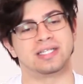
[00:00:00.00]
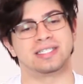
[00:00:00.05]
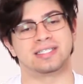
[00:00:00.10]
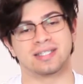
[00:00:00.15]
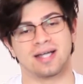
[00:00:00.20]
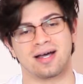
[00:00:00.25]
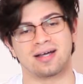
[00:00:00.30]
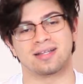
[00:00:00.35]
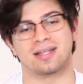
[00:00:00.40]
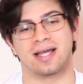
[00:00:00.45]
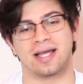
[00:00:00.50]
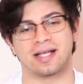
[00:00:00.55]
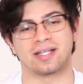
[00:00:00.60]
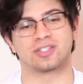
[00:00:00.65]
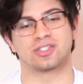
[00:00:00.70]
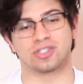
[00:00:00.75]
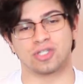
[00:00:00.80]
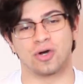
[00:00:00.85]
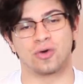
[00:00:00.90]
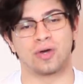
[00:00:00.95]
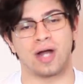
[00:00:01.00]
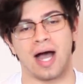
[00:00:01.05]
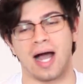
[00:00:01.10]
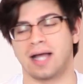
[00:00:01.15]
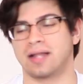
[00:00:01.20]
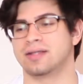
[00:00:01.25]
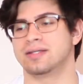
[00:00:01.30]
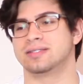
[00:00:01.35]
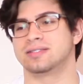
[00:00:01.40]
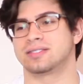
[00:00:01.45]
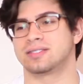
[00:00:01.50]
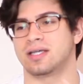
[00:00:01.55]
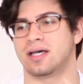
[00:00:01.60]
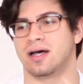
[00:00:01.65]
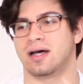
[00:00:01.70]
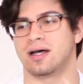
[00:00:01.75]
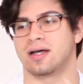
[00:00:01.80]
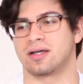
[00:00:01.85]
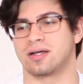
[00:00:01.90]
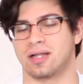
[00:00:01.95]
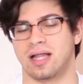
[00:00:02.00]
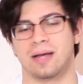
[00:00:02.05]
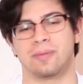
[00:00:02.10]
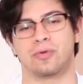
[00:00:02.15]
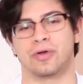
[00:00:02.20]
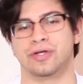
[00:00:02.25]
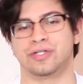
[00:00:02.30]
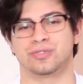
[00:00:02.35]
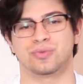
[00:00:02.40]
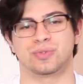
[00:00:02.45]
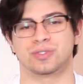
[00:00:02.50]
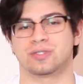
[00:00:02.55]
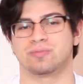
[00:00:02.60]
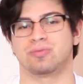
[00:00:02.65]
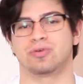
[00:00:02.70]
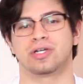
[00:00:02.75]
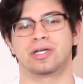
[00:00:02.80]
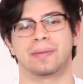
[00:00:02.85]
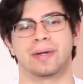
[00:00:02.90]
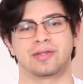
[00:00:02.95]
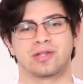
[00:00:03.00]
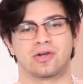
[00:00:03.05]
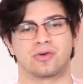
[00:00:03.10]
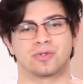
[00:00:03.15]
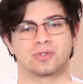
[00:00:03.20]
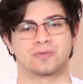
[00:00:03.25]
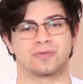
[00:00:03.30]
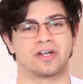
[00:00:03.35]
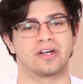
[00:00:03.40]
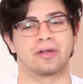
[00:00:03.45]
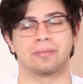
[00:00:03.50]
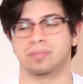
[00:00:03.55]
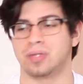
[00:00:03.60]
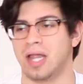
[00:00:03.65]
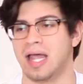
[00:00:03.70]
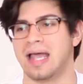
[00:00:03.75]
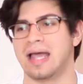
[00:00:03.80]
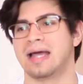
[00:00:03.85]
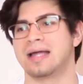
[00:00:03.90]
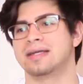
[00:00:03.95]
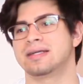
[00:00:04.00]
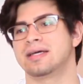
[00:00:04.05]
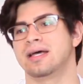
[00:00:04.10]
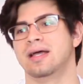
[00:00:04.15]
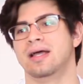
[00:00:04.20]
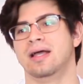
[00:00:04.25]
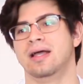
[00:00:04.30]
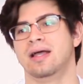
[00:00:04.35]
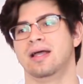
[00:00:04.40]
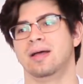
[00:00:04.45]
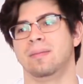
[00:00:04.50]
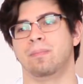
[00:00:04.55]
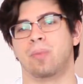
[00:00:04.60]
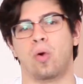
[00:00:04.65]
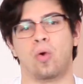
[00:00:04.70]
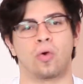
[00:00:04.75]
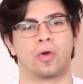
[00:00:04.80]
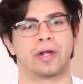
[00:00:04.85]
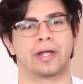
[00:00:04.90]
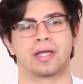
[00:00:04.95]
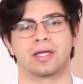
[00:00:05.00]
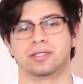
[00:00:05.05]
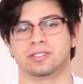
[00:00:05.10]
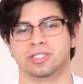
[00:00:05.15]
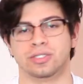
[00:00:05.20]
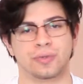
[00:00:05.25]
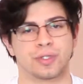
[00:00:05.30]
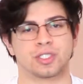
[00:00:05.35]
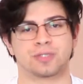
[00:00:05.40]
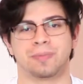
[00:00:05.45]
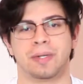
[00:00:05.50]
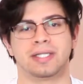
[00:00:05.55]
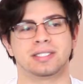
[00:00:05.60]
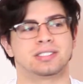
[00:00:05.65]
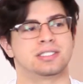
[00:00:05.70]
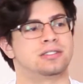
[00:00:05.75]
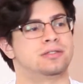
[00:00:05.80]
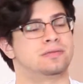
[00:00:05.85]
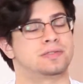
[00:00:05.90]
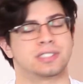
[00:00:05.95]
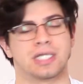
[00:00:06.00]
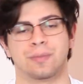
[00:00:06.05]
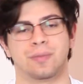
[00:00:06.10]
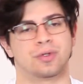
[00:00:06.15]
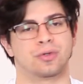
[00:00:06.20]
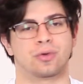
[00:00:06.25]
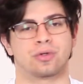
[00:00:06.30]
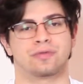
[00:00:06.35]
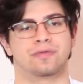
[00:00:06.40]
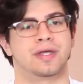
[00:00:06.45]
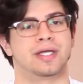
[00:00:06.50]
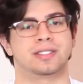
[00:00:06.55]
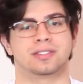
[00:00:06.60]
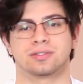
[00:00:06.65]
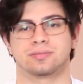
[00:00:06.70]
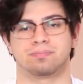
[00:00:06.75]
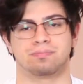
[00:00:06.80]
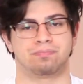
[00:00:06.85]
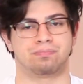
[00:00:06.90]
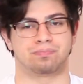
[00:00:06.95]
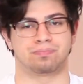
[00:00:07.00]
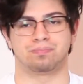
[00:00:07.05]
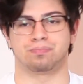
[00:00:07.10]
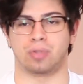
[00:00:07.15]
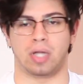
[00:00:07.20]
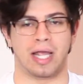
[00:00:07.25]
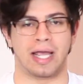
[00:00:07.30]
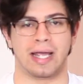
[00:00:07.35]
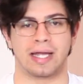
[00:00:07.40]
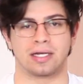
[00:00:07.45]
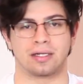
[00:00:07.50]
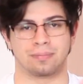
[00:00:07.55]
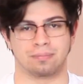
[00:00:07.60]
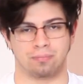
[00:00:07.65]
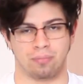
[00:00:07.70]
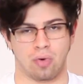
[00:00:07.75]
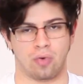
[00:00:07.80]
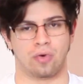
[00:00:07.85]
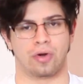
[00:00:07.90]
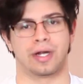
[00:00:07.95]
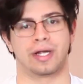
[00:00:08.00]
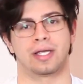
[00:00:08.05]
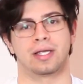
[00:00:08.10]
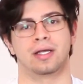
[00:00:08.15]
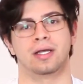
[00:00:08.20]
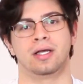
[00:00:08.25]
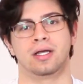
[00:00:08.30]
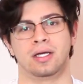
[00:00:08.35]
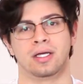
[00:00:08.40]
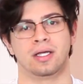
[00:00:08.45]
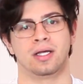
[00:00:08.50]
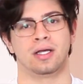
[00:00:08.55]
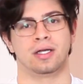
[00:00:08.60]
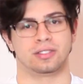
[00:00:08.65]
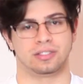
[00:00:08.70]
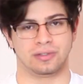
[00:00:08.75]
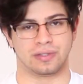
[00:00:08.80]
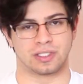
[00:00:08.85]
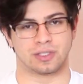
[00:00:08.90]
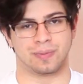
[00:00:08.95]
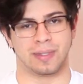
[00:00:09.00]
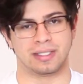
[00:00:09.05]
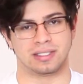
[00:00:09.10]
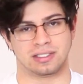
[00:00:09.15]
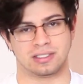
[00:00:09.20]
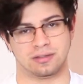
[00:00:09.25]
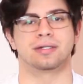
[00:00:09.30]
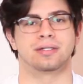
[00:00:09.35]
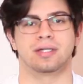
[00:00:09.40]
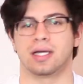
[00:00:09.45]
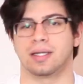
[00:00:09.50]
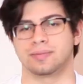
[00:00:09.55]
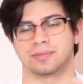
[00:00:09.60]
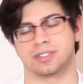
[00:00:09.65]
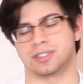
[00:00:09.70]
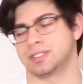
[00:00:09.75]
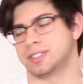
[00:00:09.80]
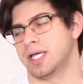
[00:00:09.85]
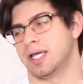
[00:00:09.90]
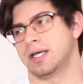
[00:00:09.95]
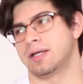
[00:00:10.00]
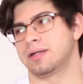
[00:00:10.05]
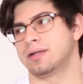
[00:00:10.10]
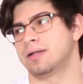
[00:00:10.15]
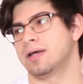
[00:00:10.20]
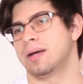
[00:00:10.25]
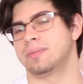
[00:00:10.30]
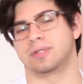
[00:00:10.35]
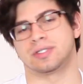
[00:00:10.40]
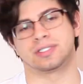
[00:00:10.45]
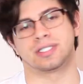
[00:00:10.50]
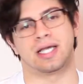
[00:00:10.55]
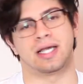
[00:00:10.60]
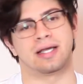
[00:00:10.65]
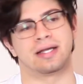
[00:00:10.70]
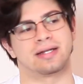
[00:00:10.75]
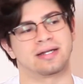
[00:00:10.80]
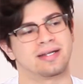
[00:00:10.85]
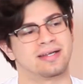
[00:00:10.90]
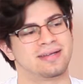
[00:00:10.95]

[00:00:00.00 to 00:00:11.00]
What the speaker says: not like Stone Island's collaboration with Supreme. I thought it was very bland, boring, too expensive. Same with North Face. Bland, boring, too expensive. I'm just saying.